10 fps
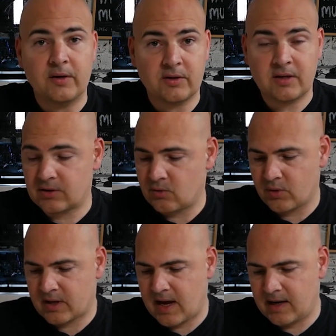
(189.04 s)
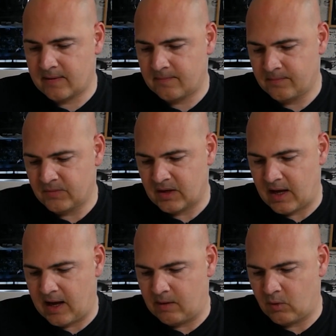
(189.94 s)
into Discord again,
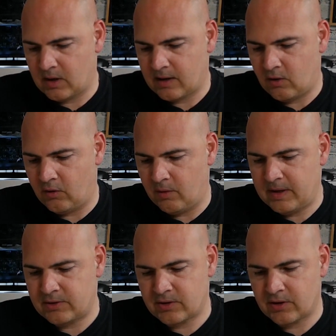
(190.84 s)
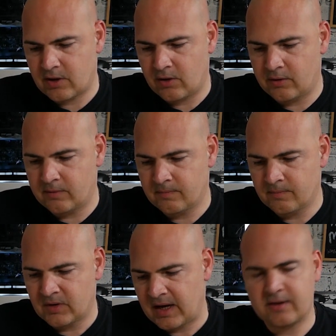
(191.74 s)
and we'll click on the pictures icon,
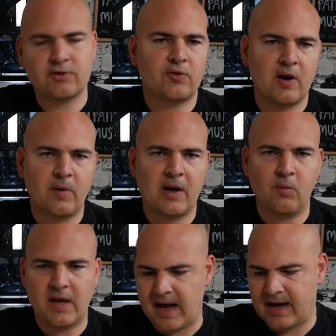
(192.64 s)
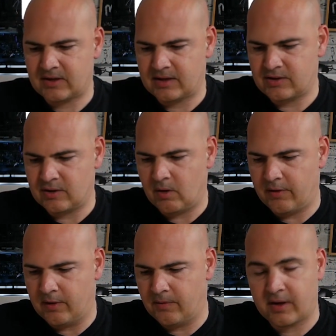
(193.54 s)
and straight away we get access to
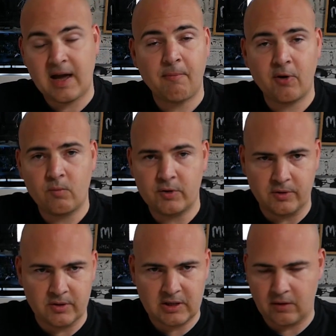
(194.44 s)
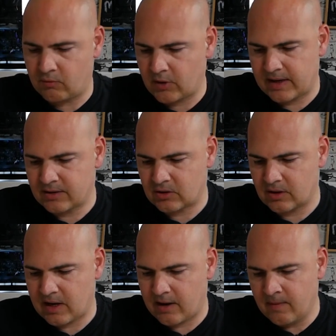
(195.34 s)
either the camera, which you can see on the right hand
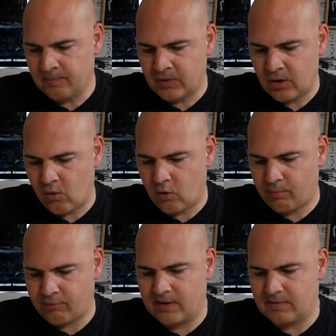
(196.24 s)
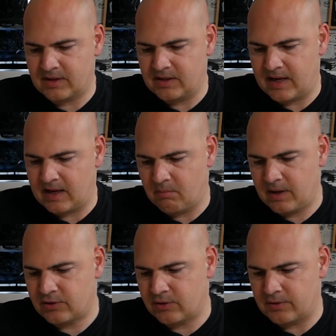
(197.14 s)
side there, or previously taken
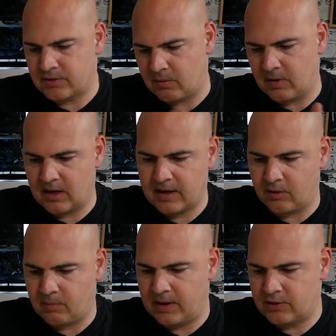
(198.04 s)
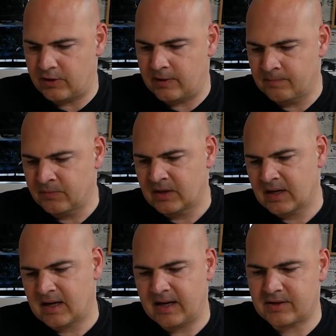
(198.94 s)
pictures. So we can click on a picture,
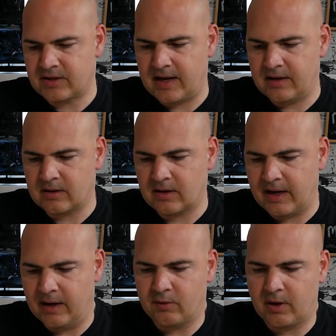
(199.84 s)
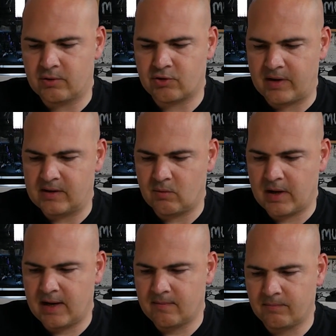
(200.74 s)
click send, and it'll go straight
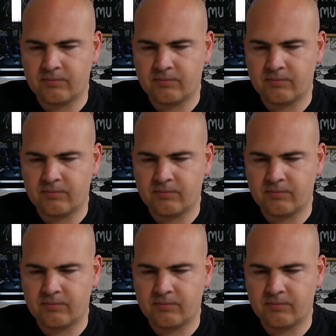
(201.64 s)
away.